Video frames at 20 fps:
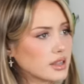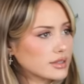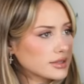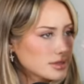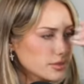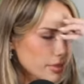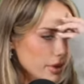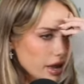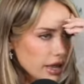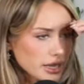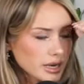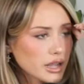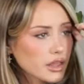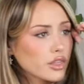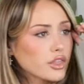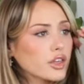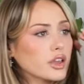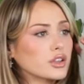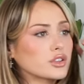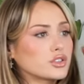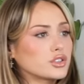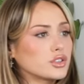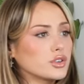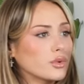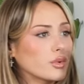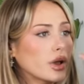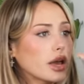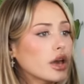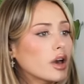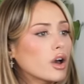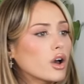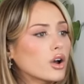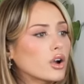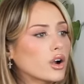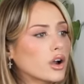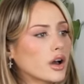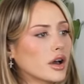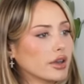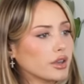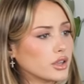in that spot and I think too
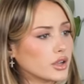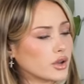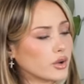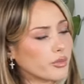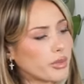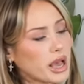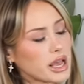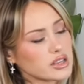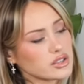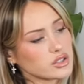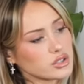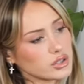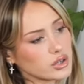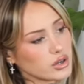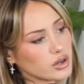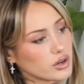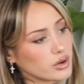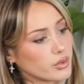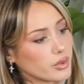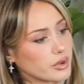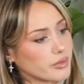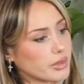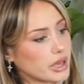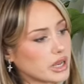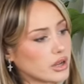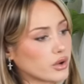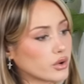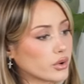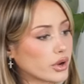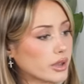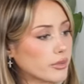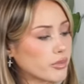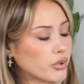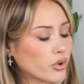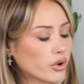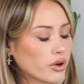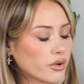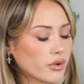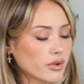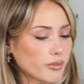you know, Pastor Irwin made a great
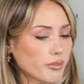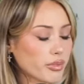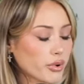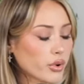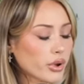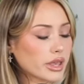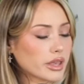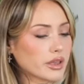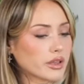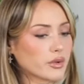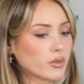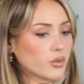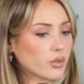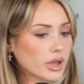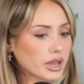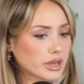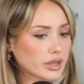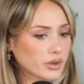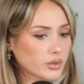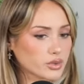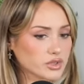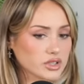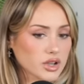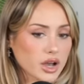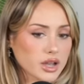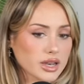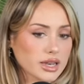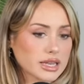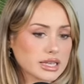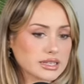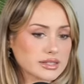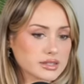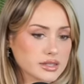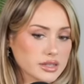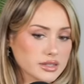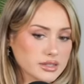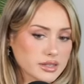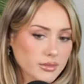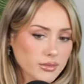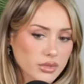por- point when he was on, and he
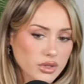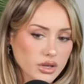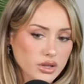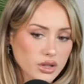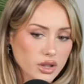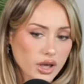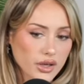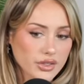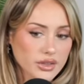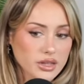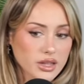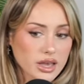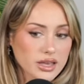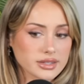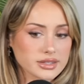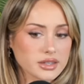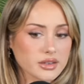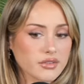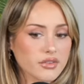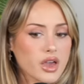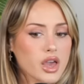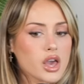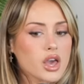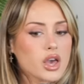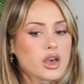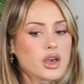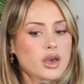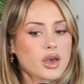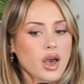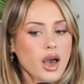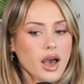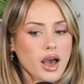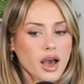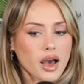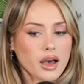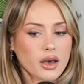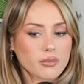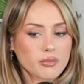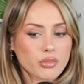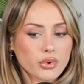said something along the lines of
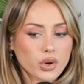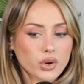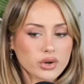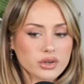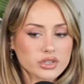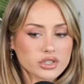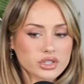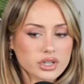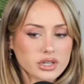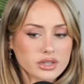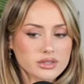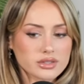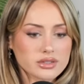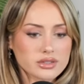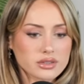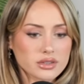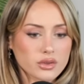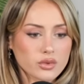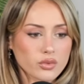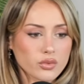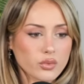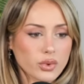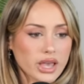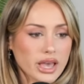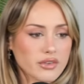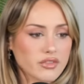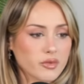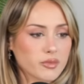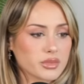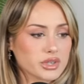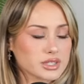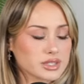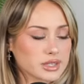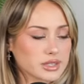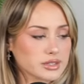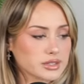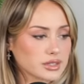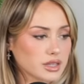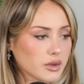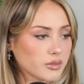um, Christians, we have a
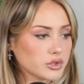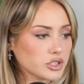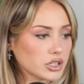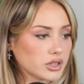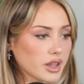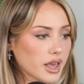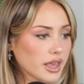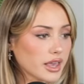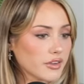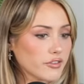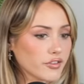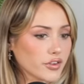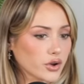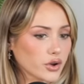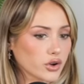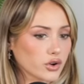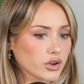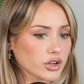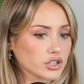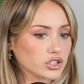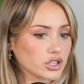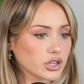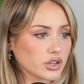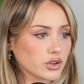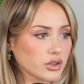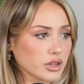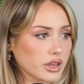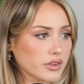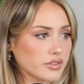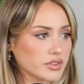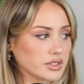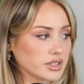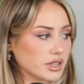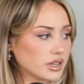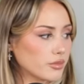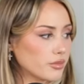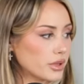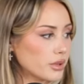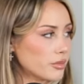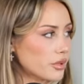misconception that if you're a Christian, your life is
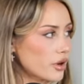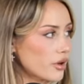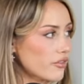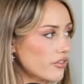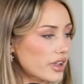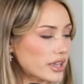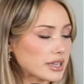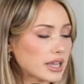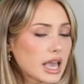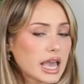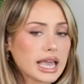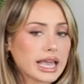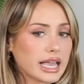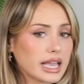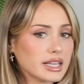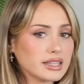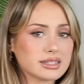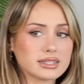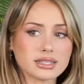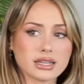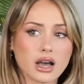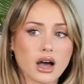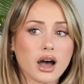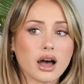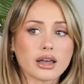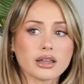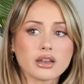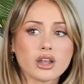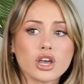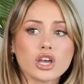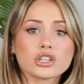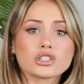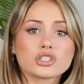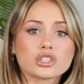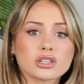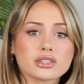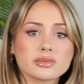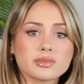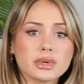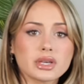going to be perfect. It's not.
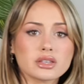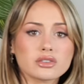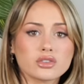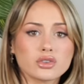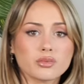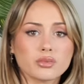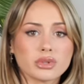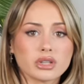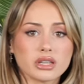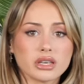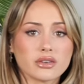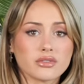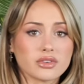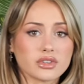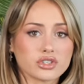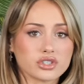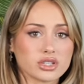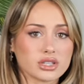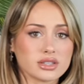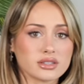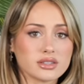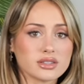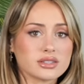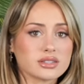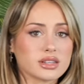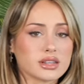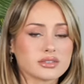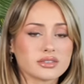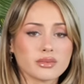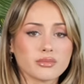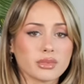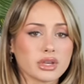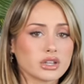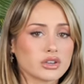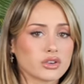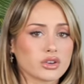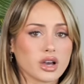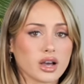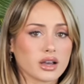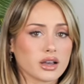Just because you believe in Jesus doesn't mean
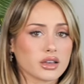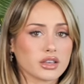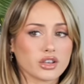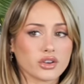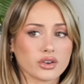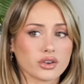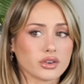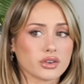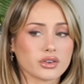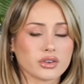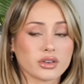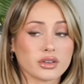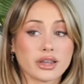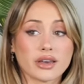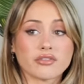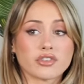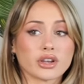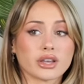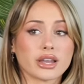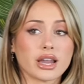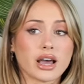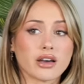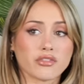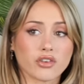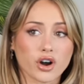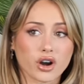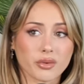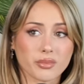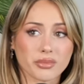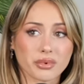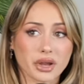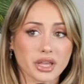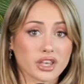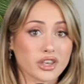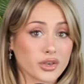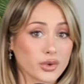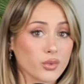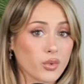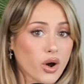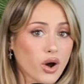you're not, you're never going to have
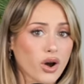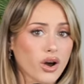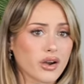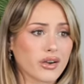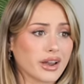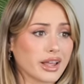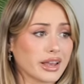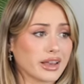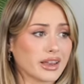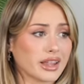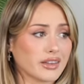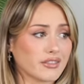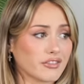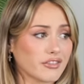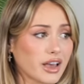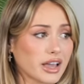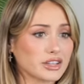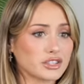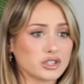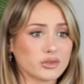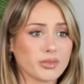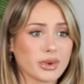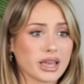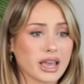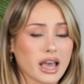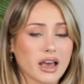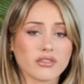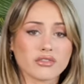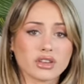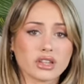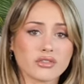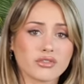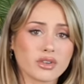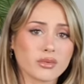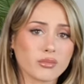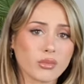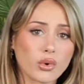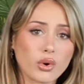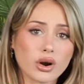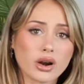heartbreak. You are. And in fact, you might have it
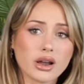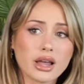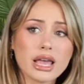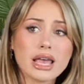even more